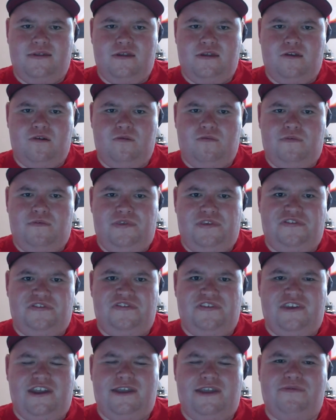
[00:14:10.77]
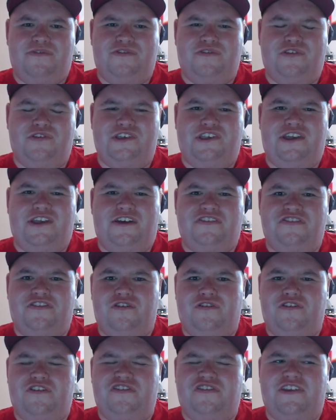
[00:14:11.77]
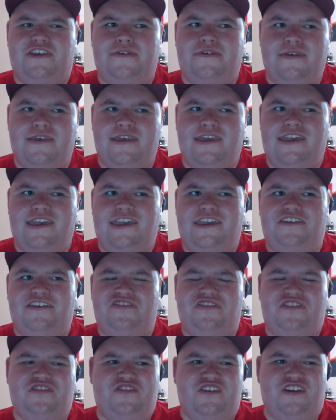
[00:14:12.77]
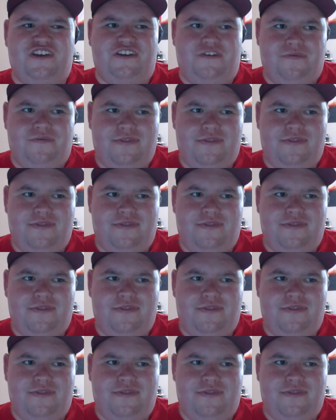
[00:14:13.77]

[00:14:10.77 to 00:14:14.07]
with the same sort of gusto, you see, here's the thing.